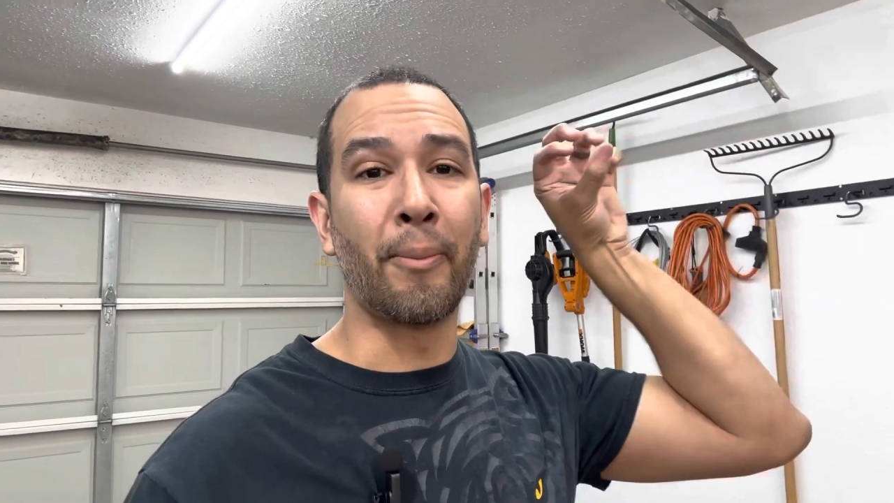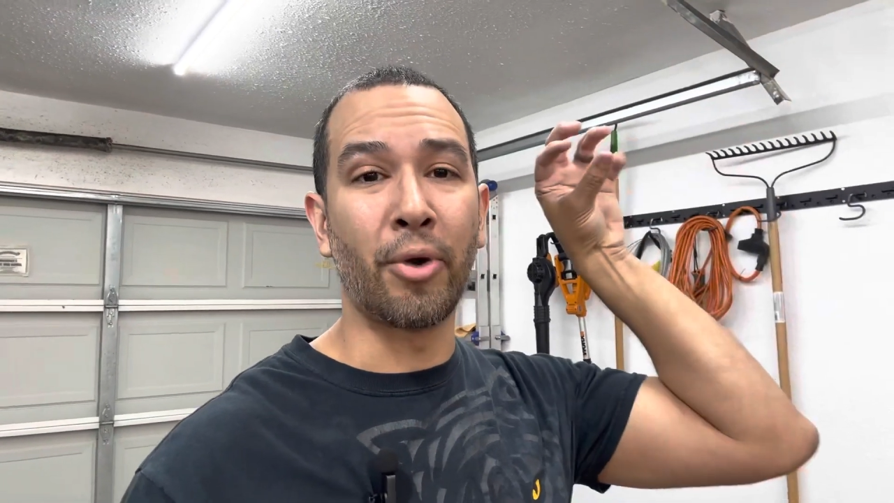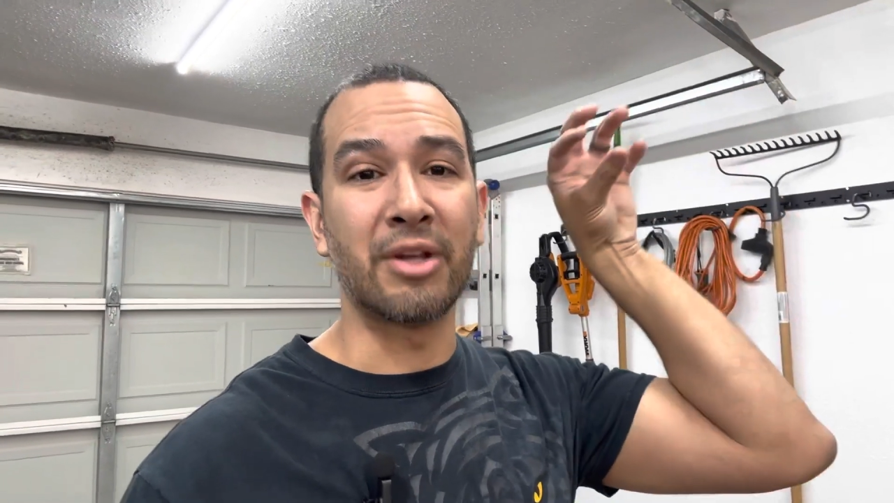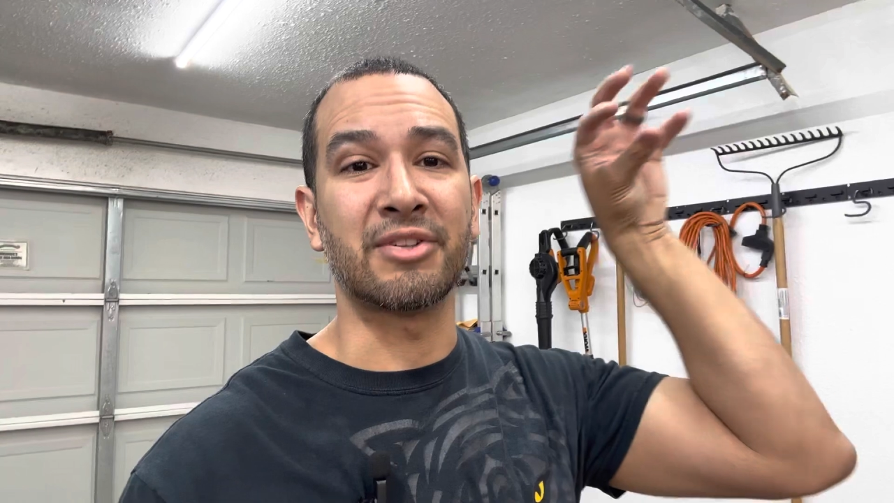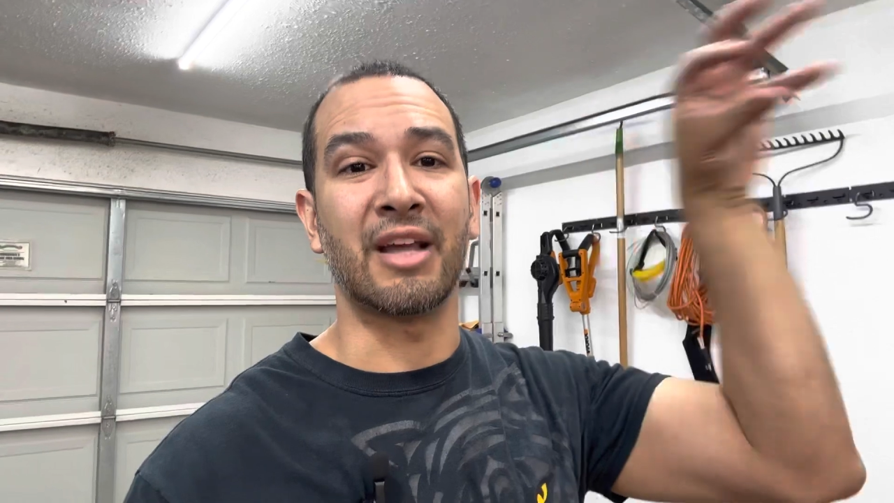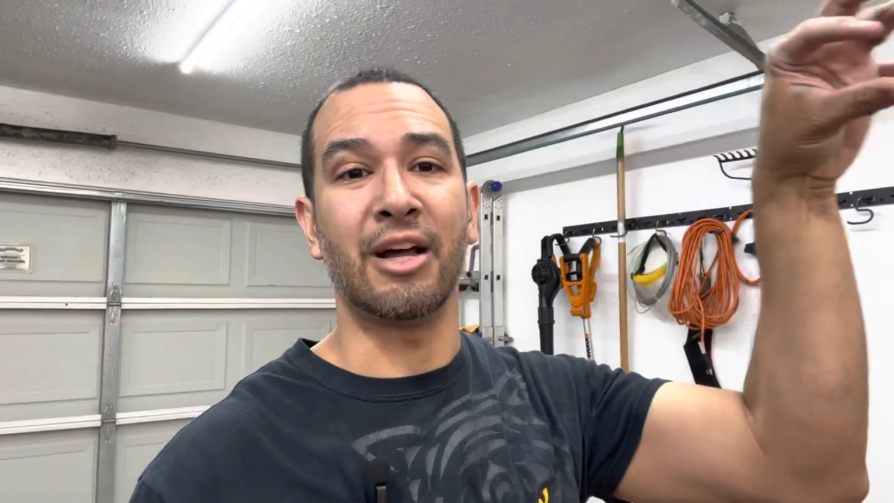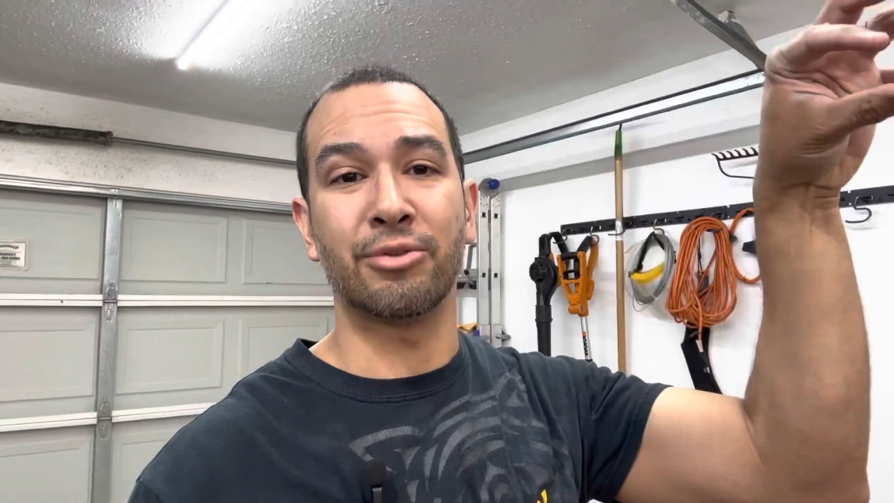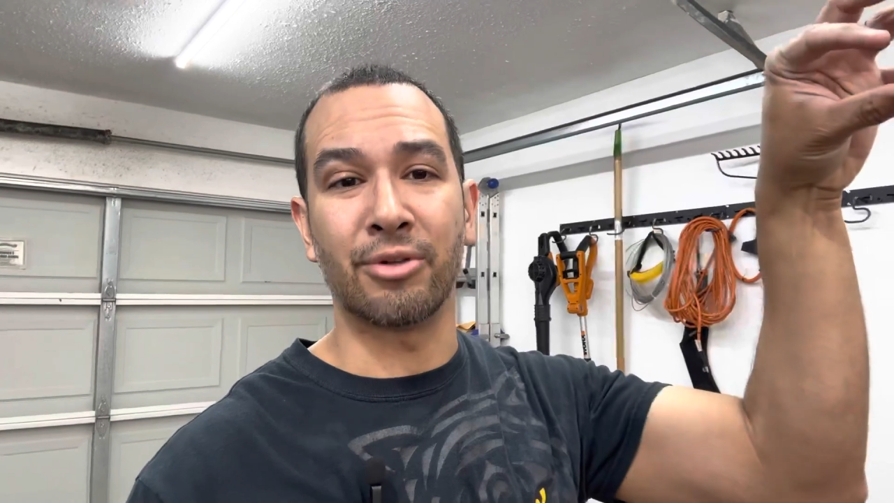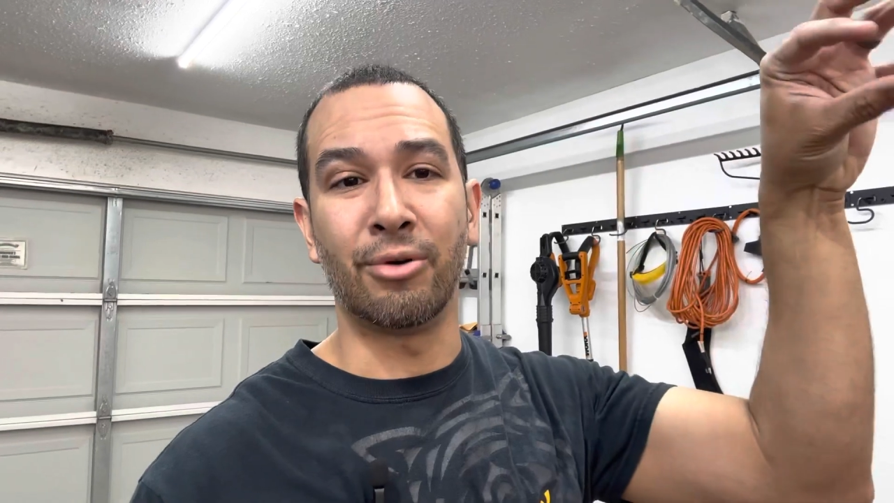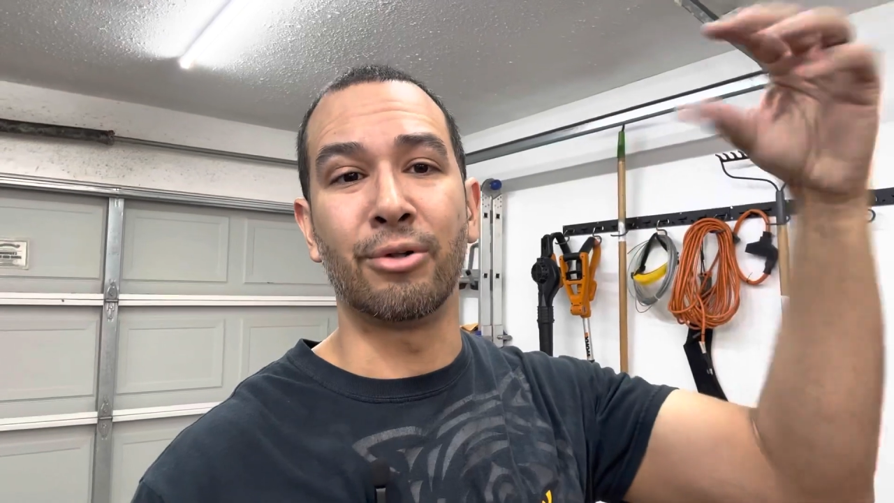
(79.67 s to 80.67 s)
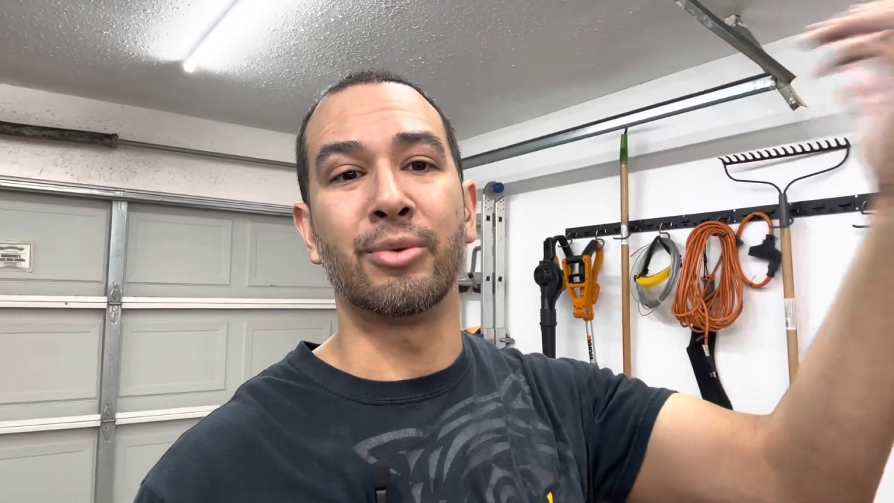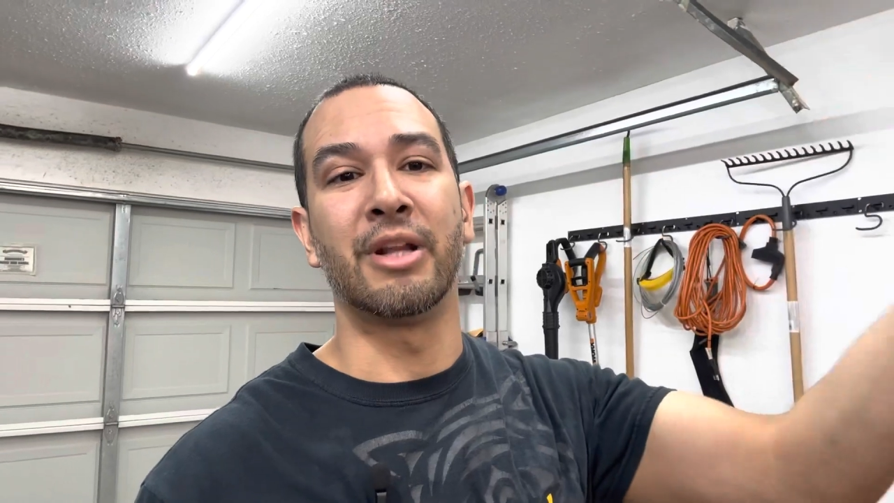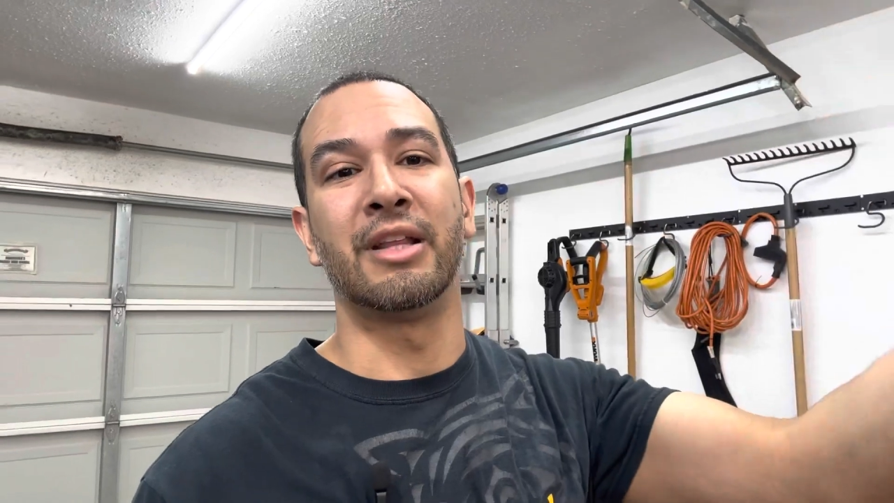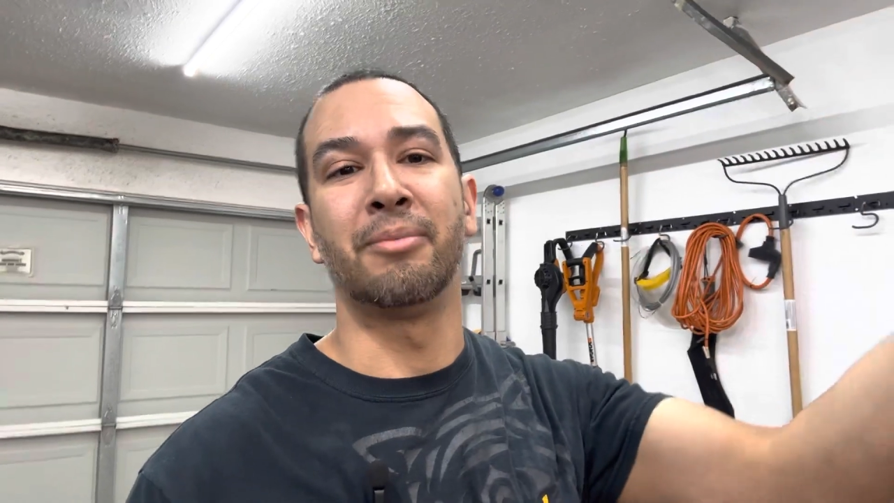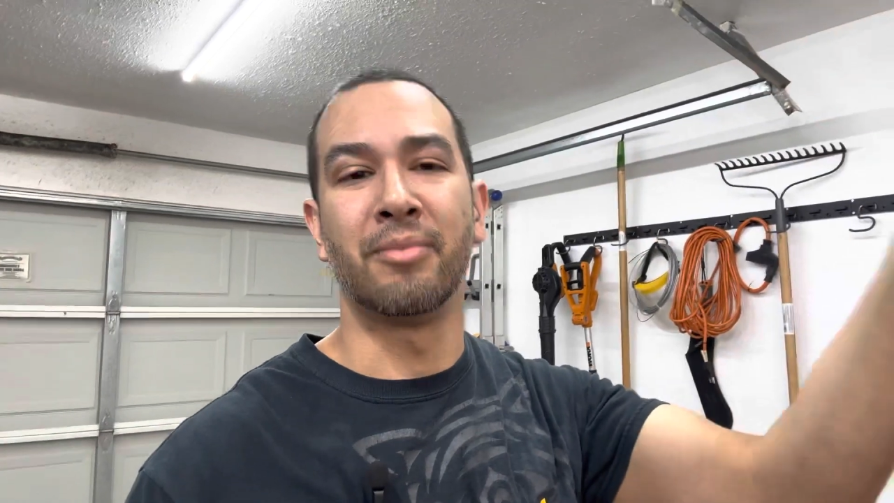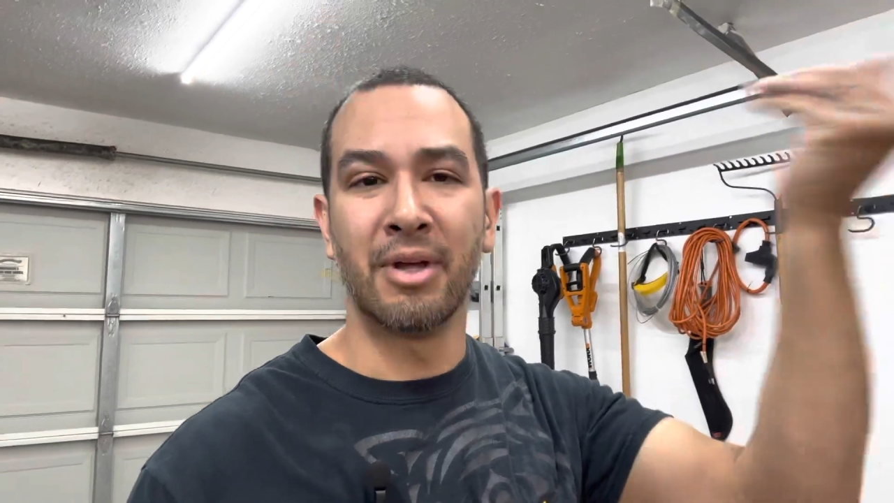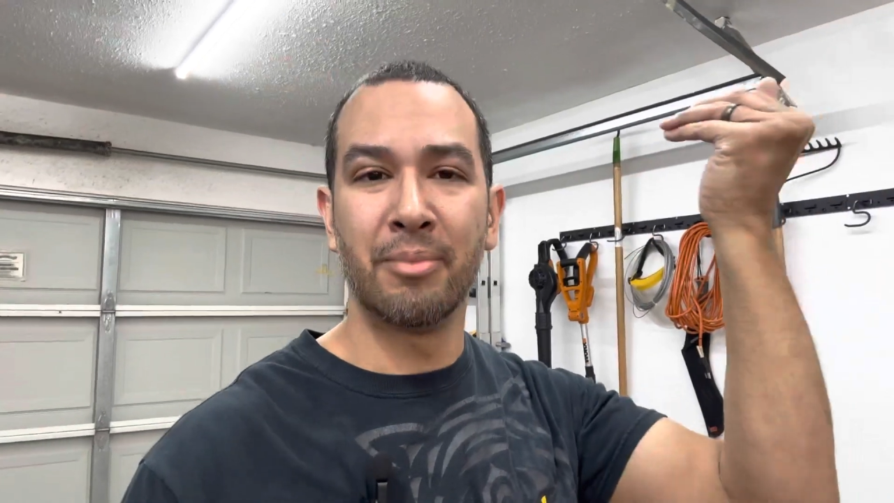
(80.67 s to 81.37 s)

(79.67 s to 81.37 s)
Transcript: press out the old one and then